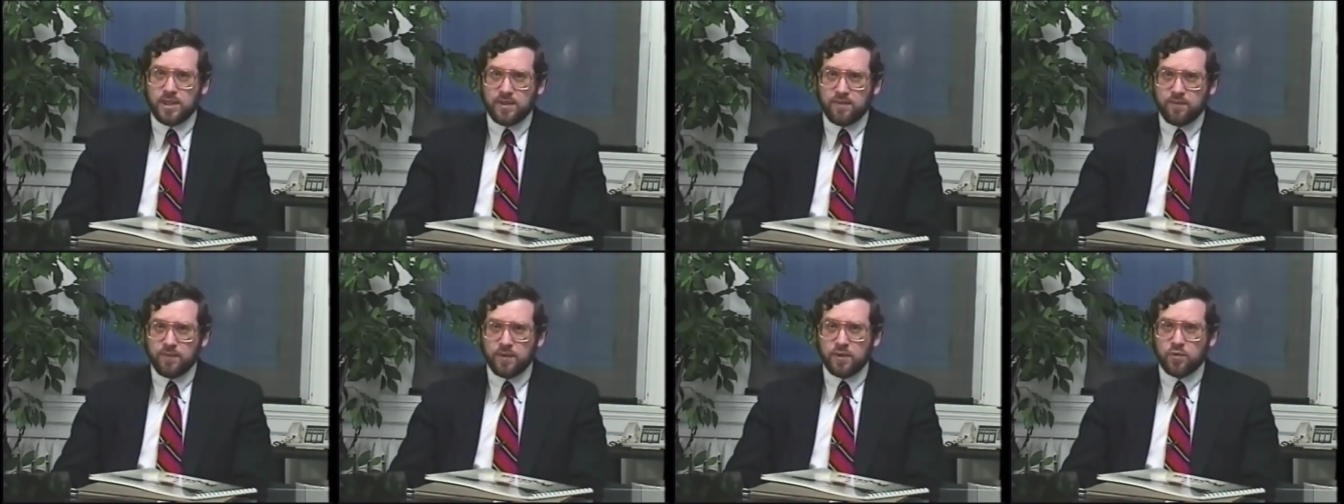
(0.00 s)

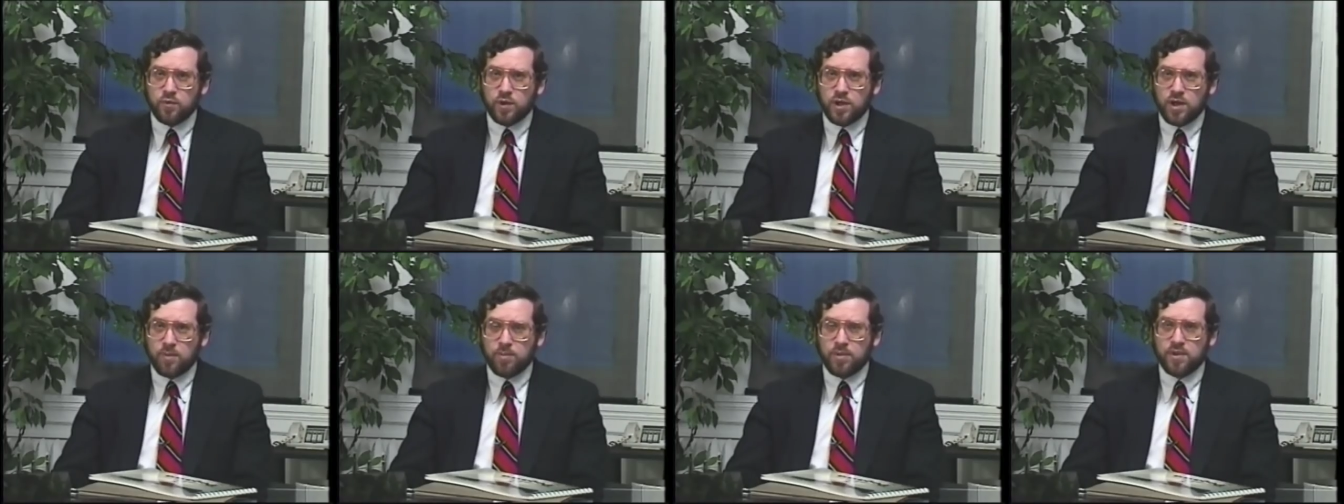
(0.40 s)

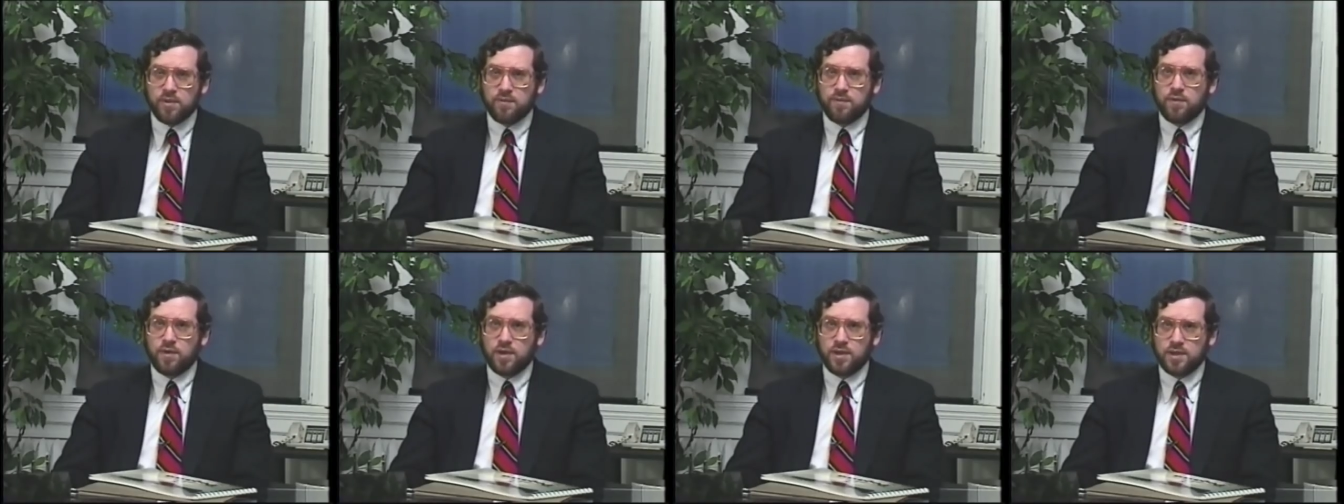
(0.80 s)
infantry up in
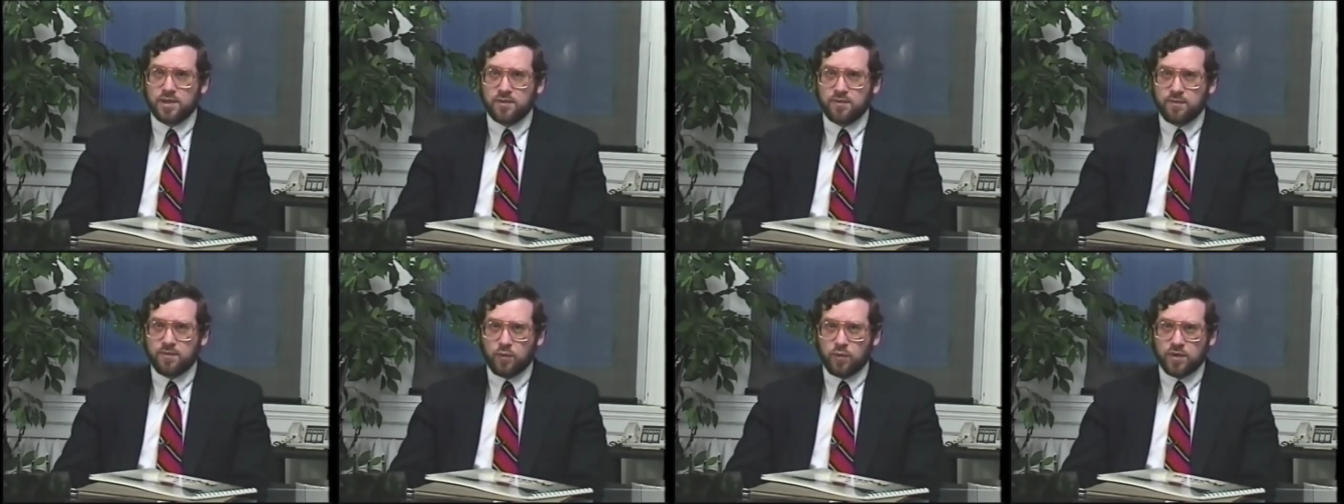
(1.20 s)
the
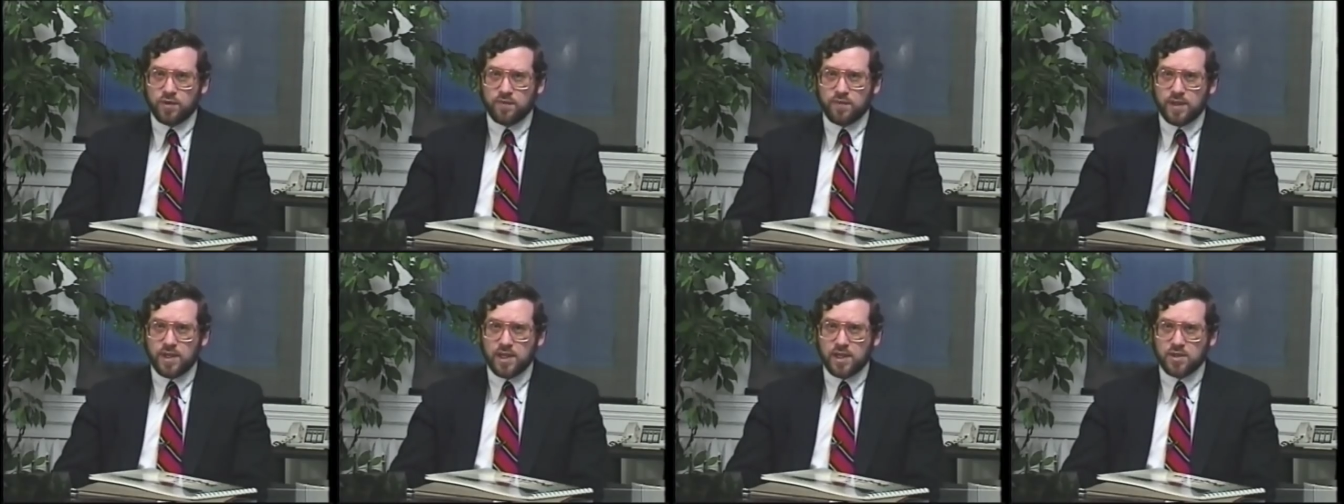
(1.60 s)
front and
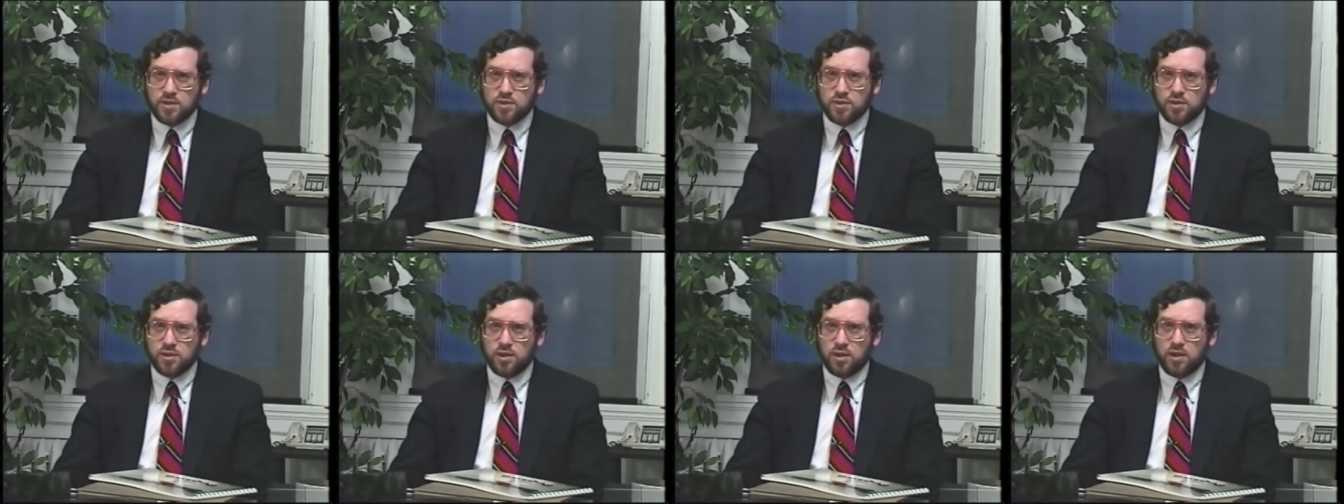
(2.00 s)

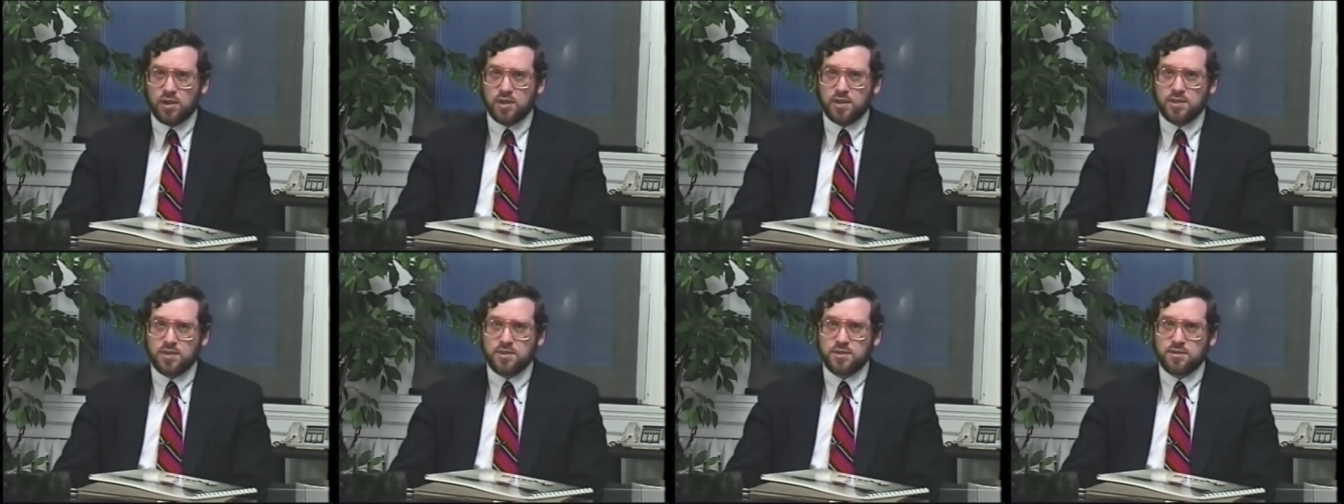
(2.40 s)
fortification
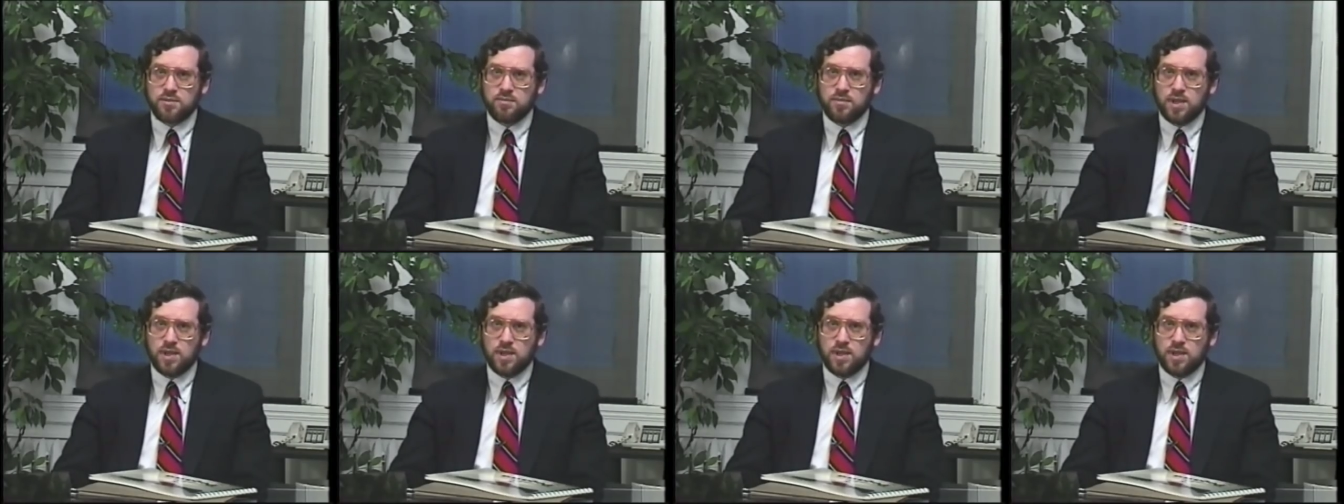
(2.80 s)
lines,